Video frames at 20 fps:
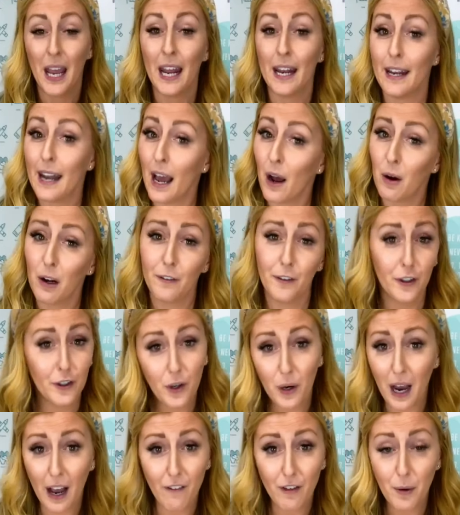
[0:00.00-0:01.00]
Now, if you
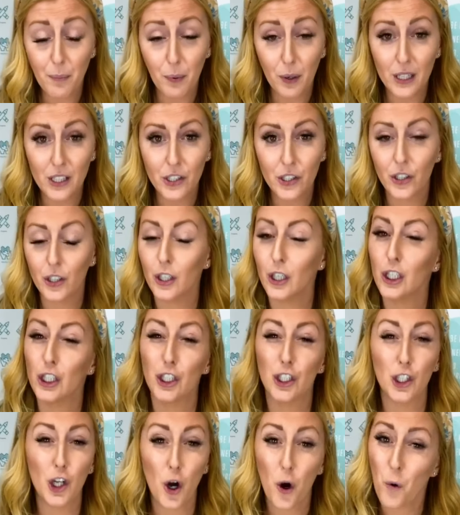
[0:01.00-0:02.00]
don't have a printer,
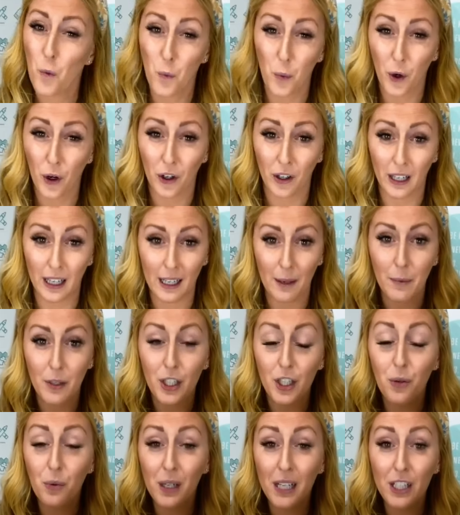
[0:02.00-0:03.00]
don't worry.
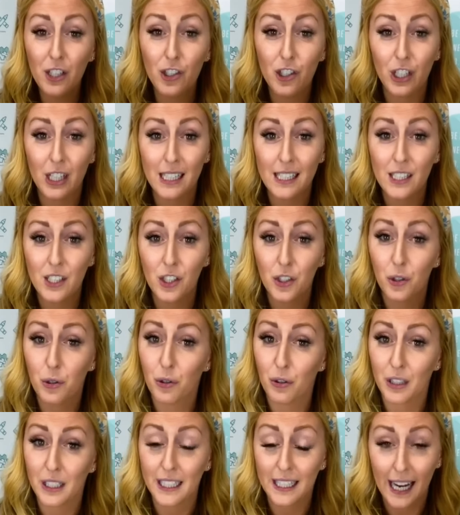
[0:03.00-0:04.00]
You can just
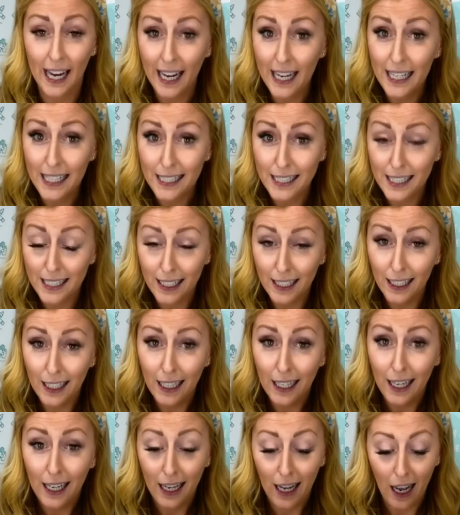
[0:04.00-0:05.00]
create
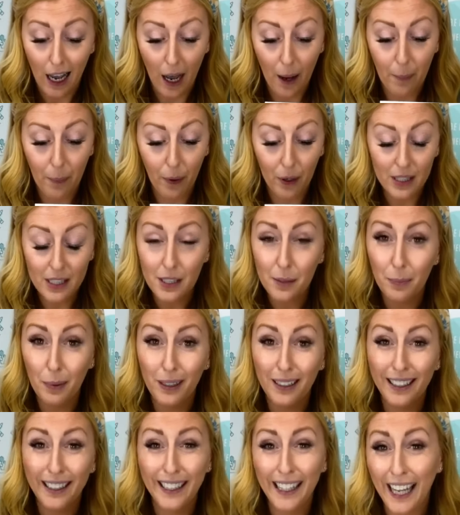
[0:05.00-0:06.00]
a
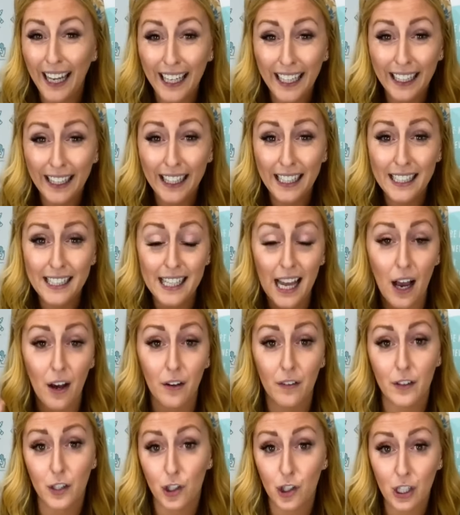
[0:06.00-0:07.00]
printable like this out
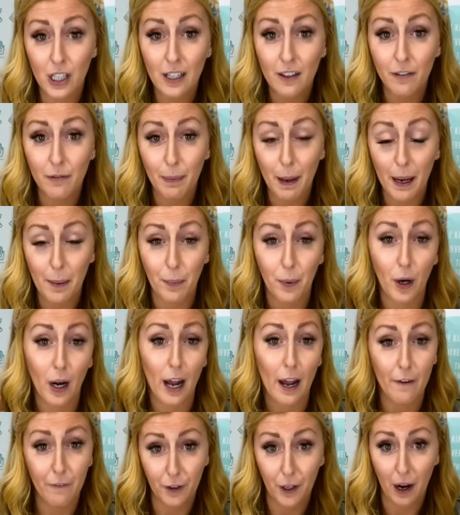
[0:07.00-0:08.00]
of a sheet of paper
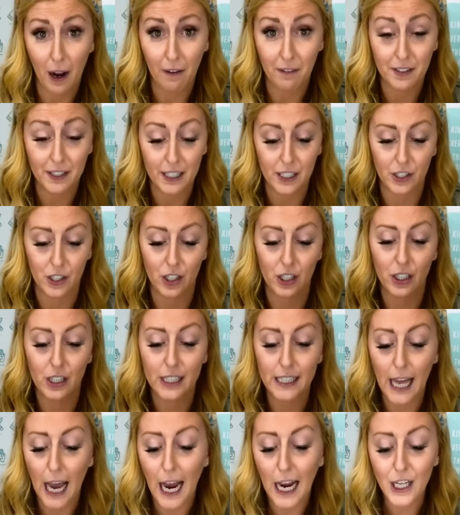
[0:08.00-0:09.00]
if you have scissors.
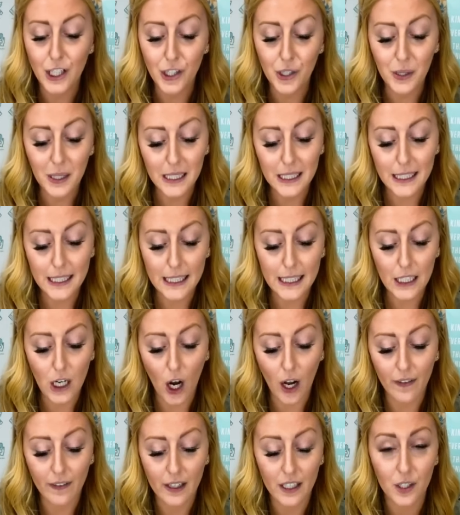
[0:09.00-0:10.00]
As you can see
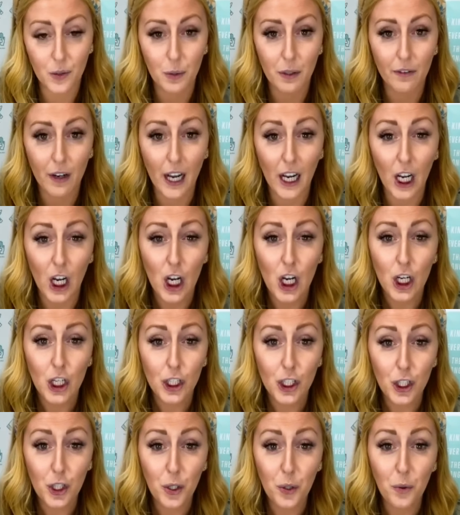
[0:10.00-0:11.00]
on this, we've got
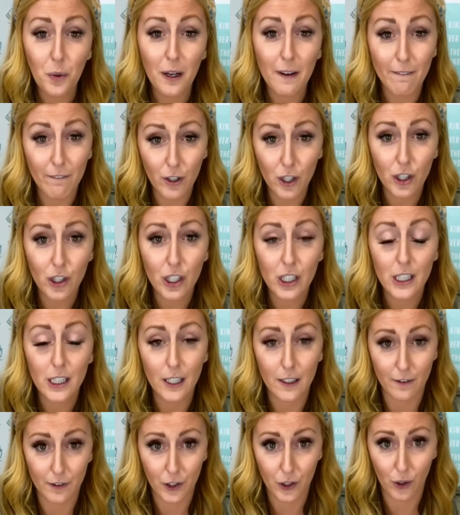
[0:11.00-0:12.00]
two versions
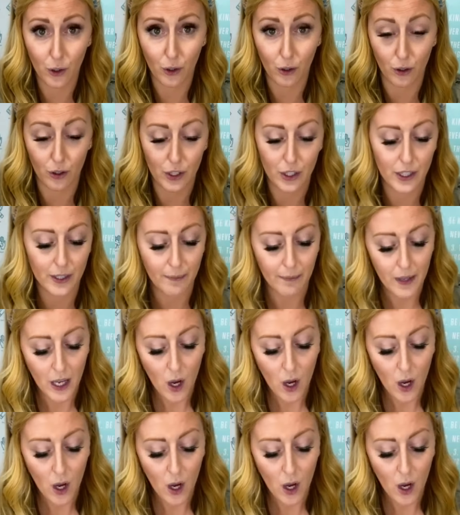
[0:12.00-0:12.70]
of circles.